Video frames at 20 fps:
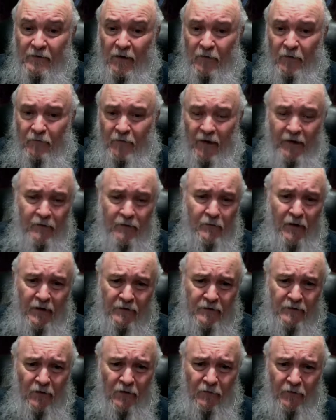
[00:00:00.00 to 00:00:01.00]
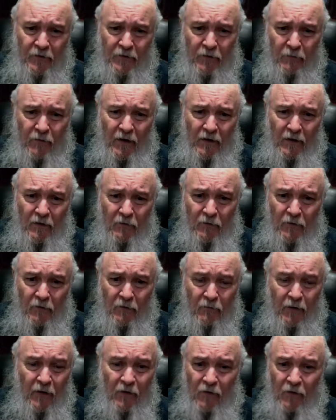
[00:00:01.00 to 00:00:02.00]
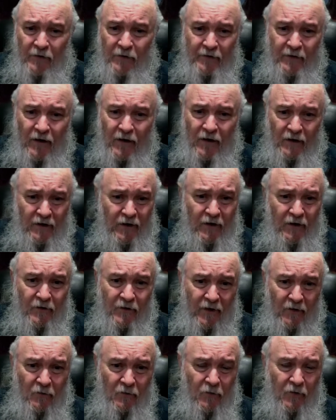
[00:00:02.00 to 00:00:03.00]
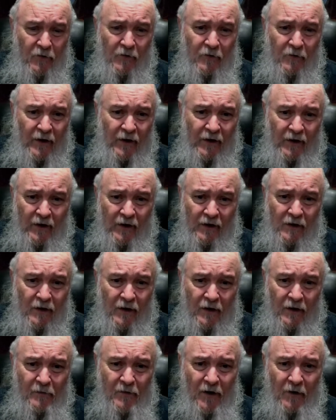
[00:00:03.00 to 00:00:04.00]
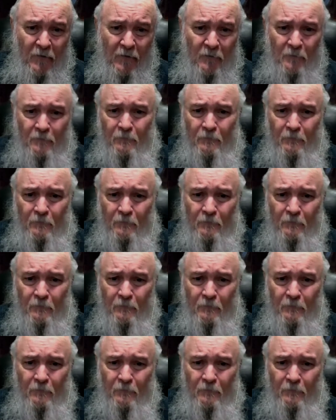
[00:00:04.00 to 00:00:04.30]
I'll find myself at the bottom of the barrel and not caring whether or not I climb out.